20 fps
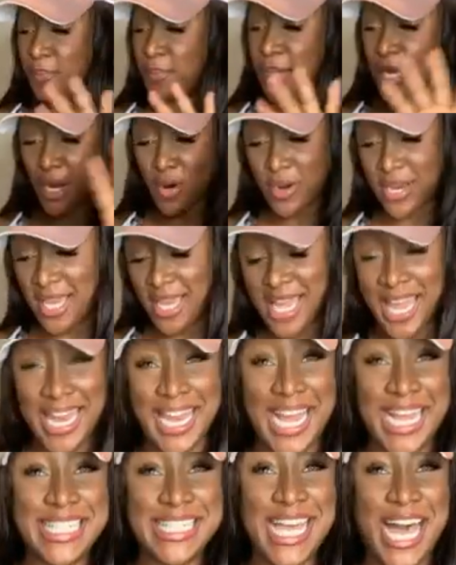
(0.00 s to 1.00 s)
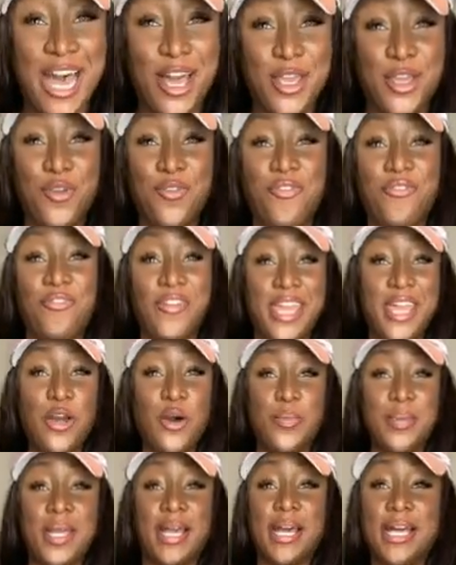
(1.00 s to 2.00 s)
Period. And that's how you feel
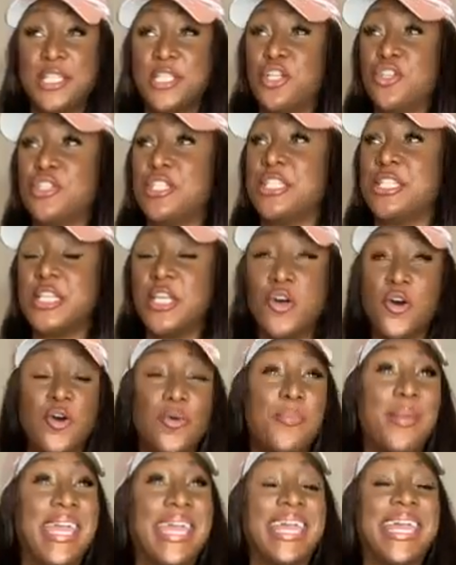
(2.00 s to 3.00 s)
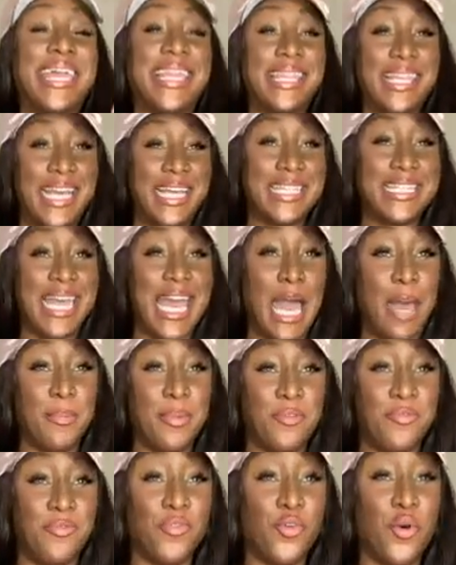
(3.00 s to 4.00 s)
because you're still making things
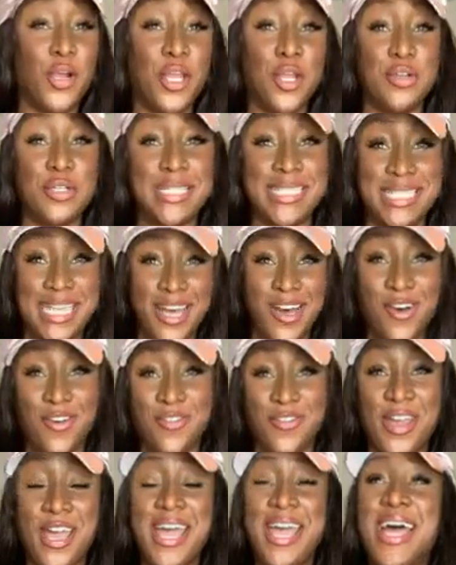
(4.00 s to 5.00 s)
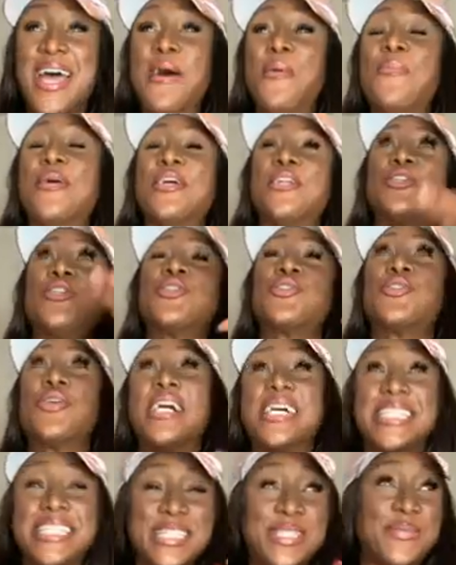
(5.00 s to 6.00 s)
happen for yourself. But
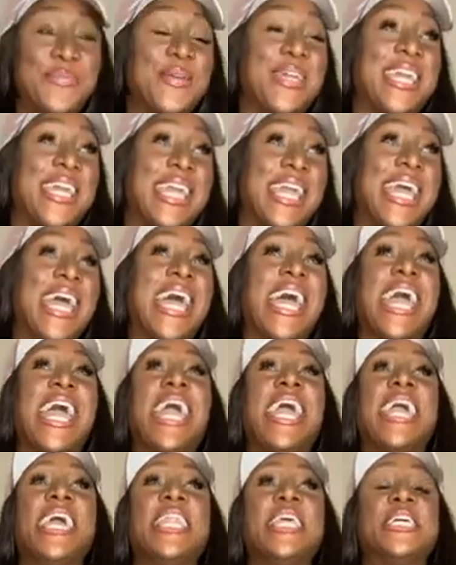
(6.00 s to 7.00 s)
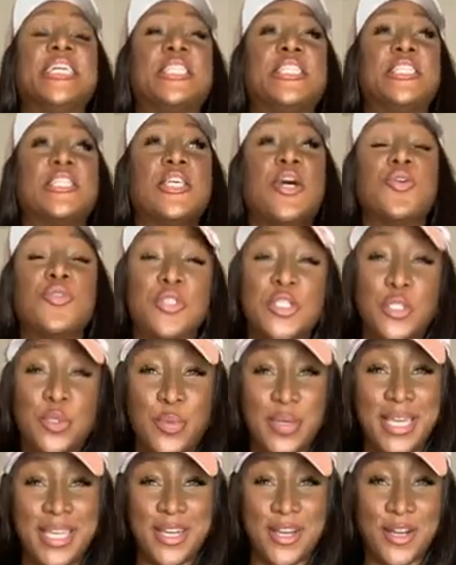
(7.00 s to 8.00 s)
trust me, it is so
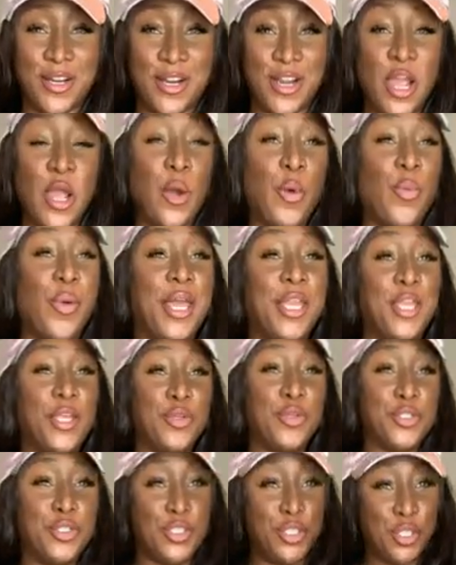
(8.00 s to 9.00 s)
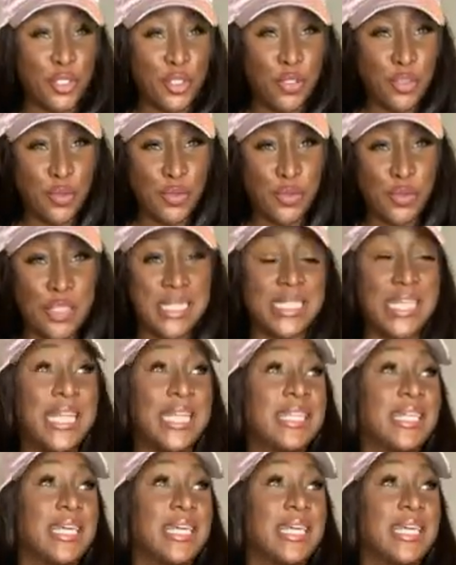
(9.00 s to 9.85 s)
sweeter when you do seek the